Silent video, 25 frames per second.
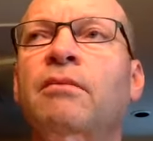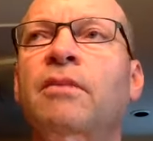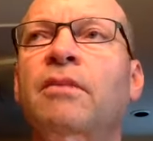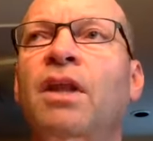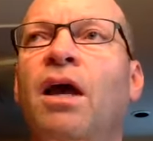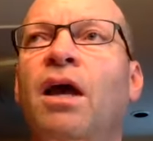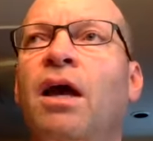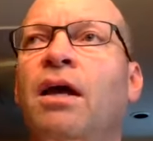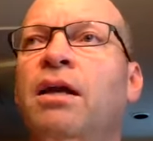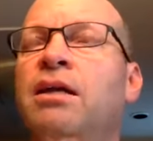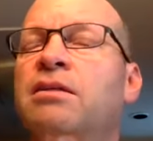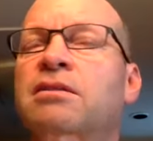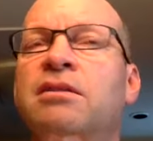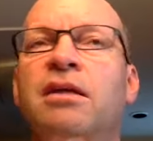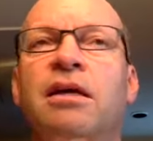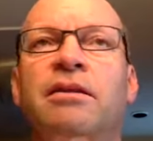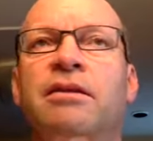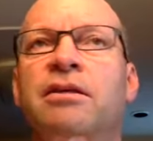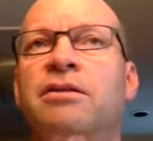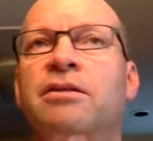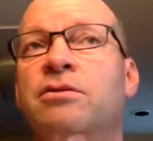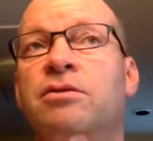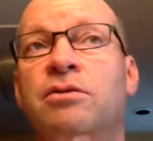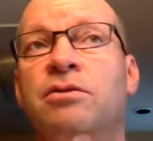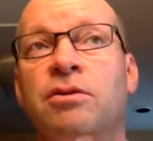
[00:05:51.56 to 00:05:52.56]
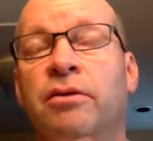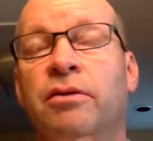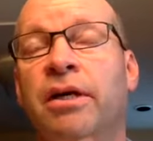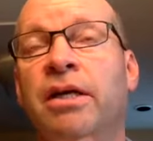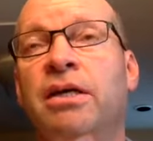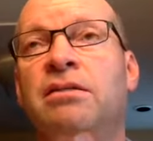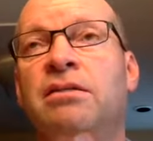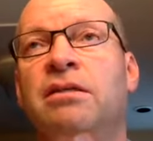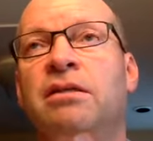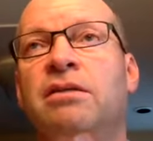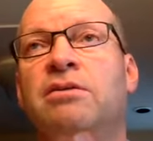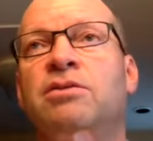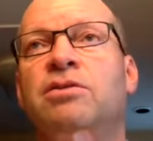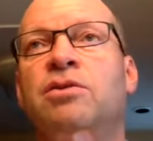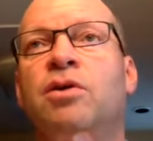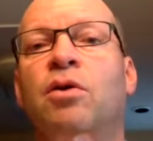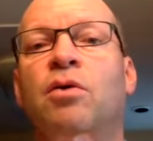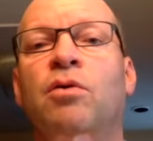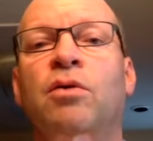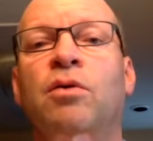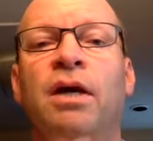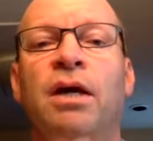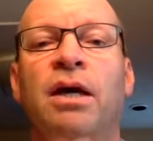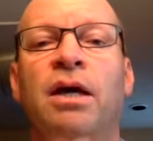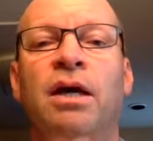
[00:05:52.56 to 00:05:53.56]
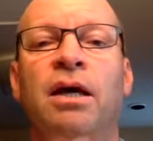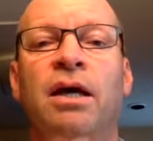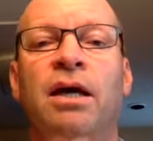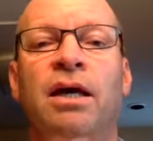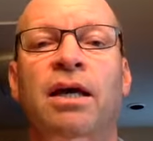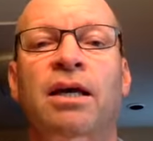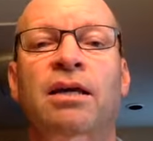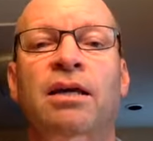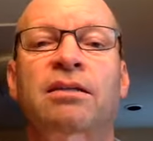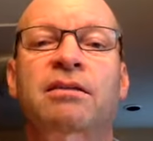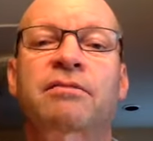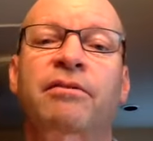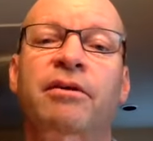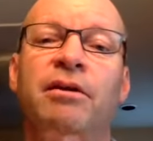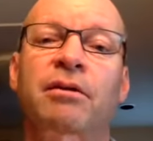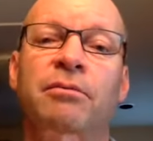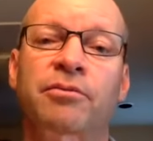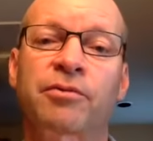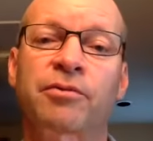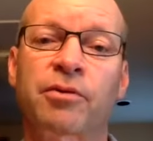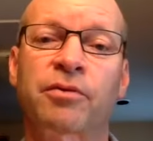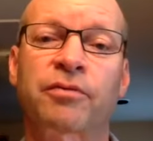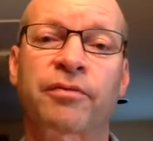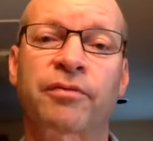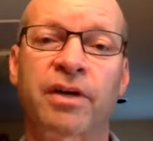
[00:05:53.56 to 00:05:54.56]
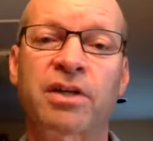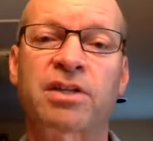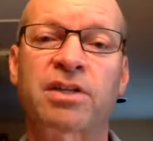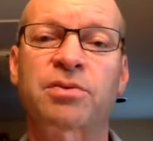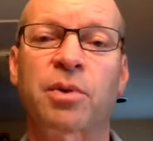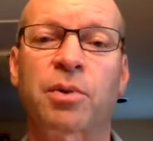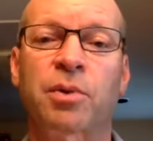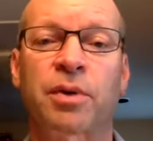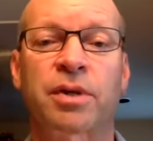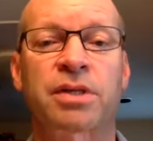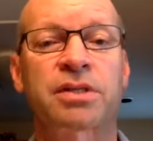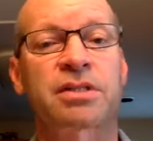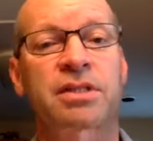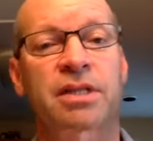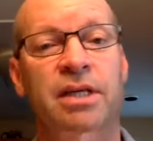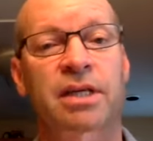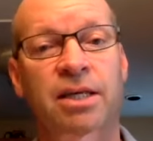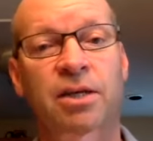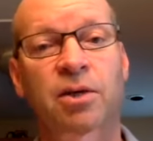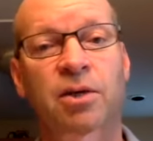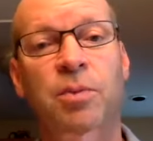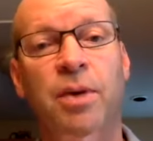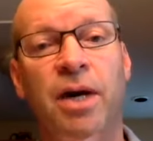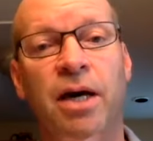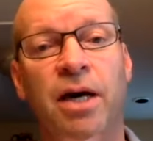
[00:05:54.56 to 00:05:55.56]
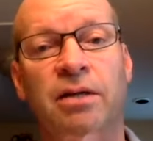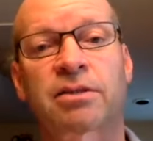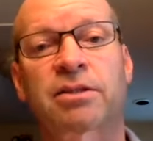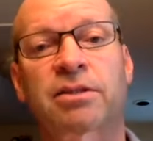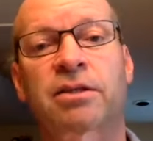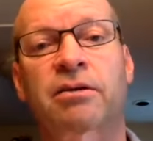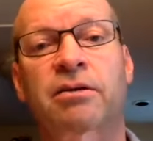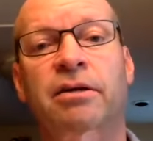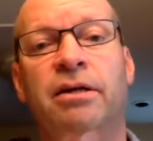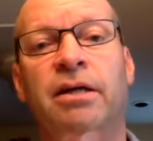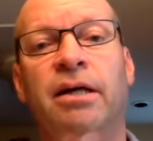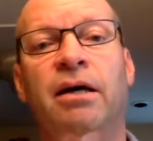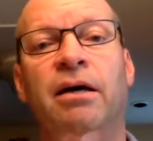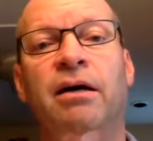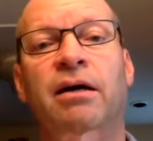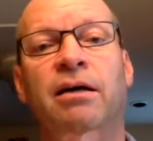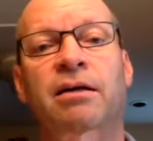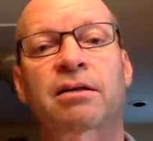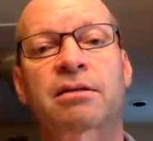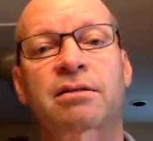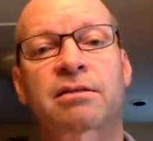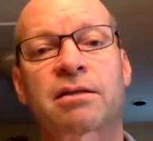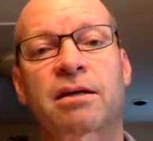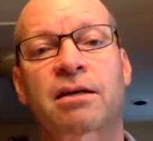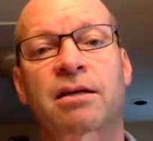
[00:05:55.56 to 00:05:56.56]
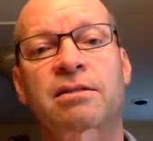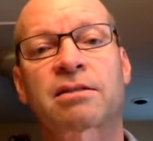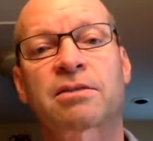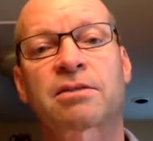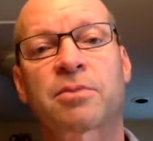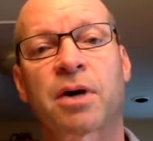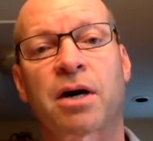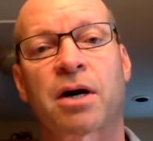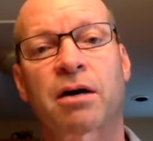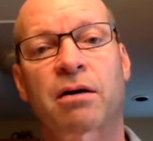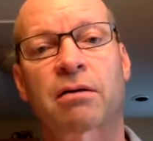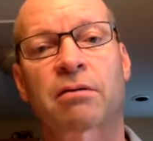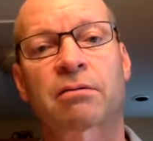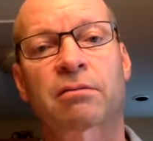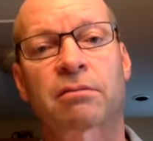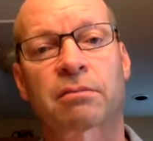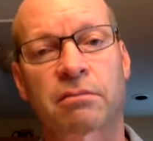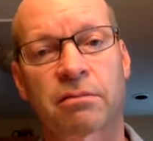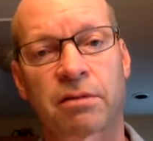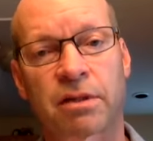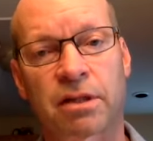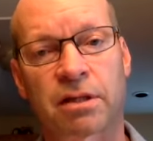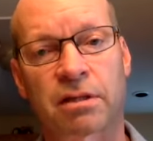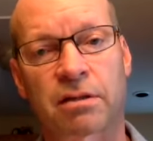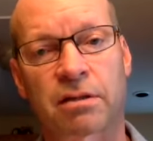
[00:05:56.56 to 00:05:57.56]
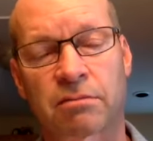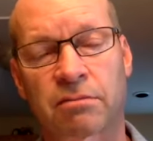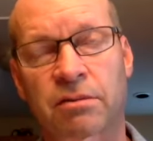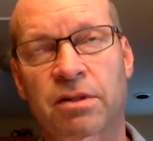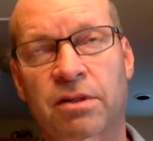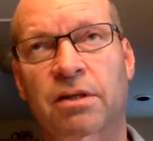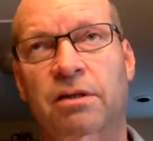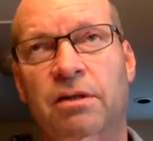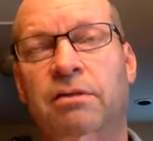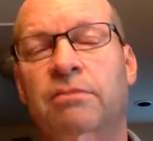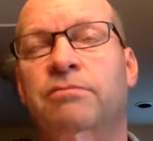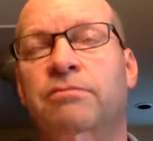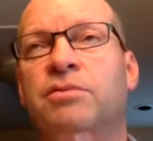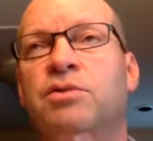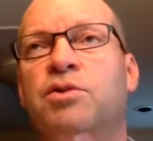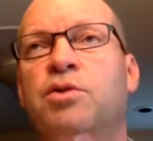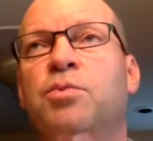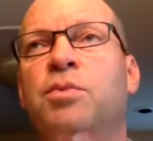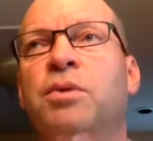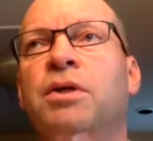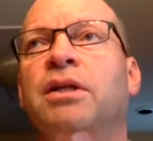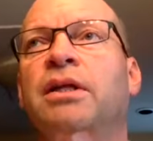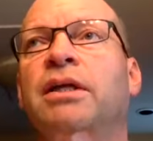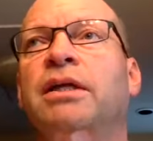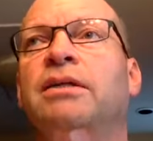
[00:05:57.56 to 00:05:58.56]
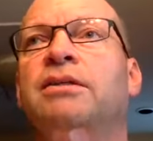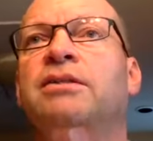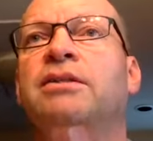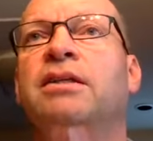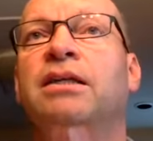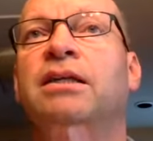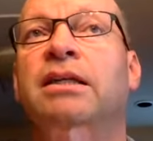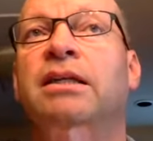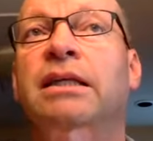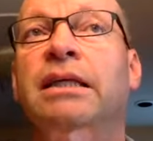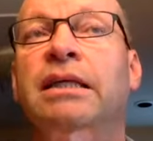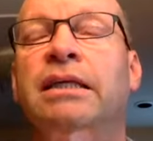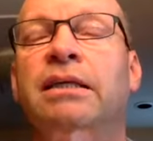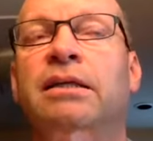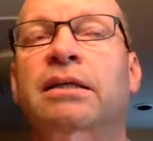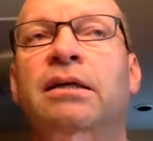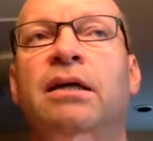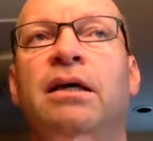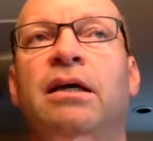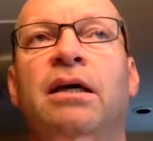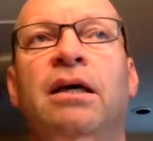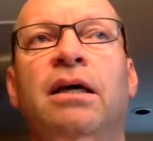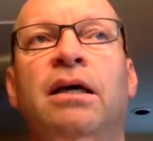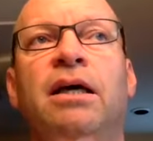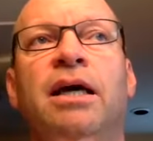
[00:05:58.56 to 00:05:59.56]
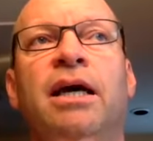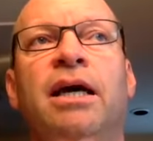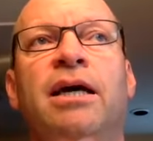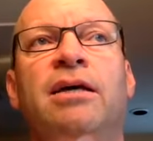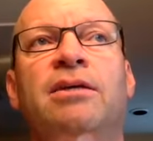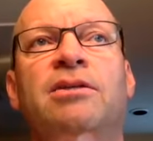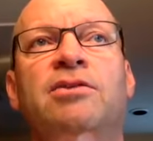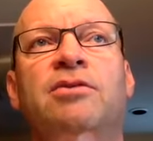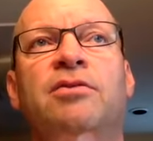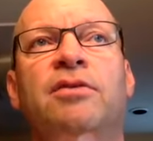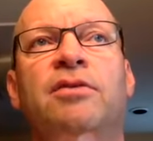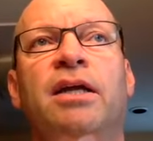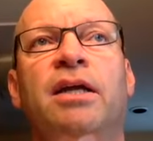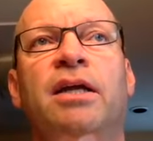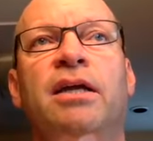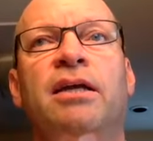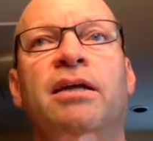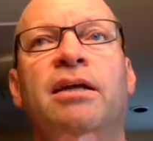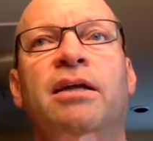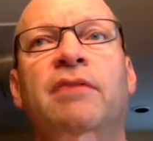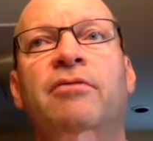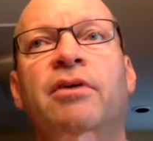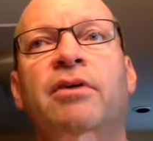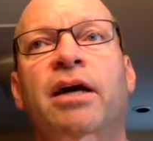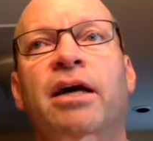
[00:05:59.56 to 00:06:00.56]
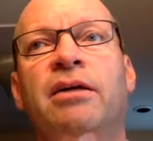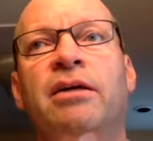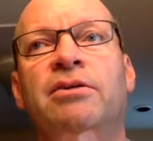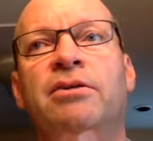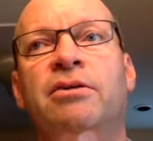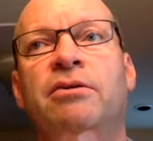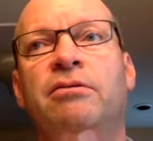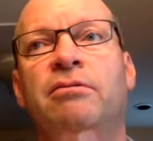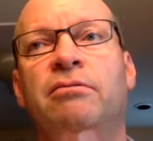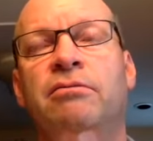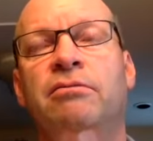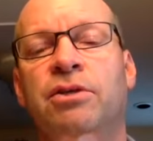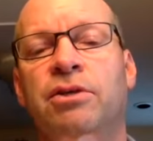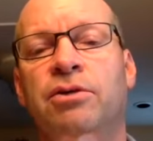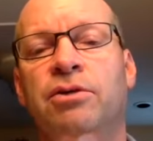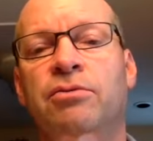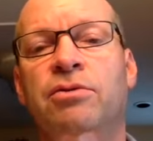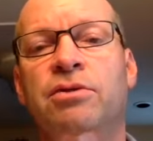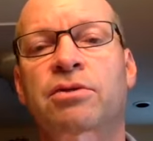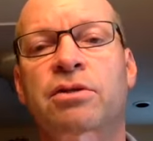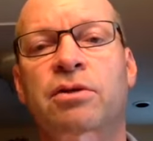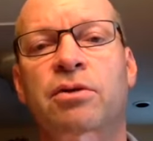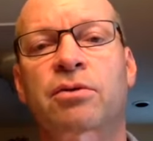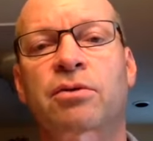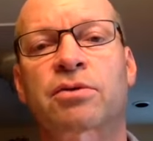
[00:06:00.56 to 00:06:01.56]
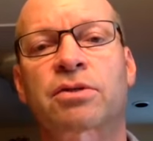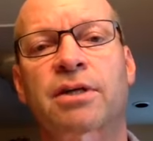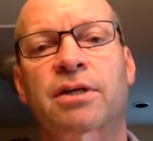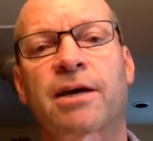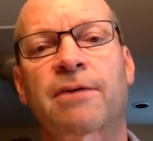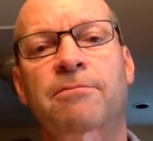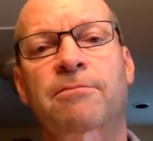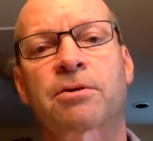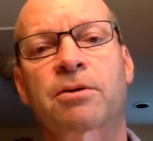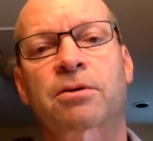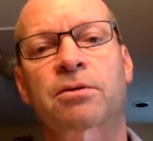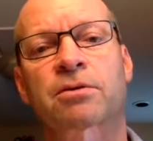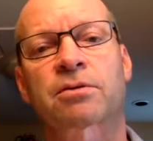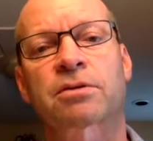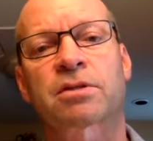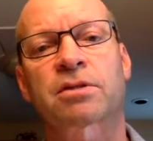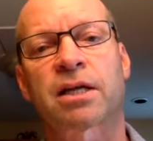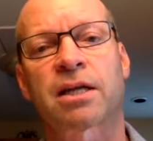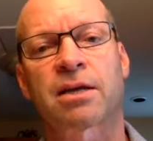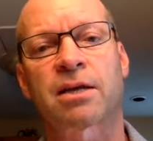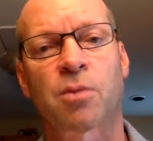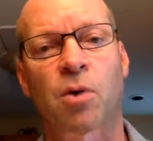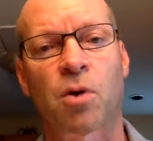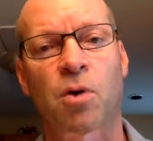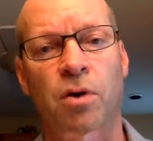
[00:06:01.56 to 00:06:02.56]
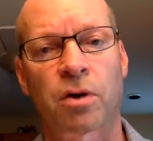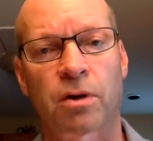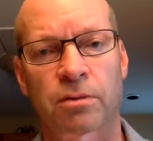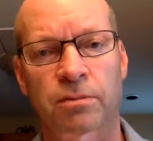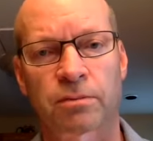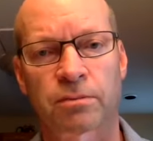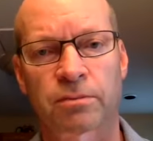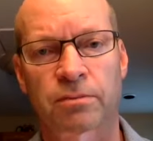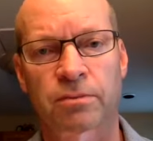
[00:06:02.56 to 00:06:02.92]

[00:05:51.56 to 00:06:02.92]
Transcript: And he's like, this is crazy. So he developed fruit and vegetable rinse to kill bacteria and Sunsmile, the, the super clean to clean. And so then he never had to use those chemicals anymore.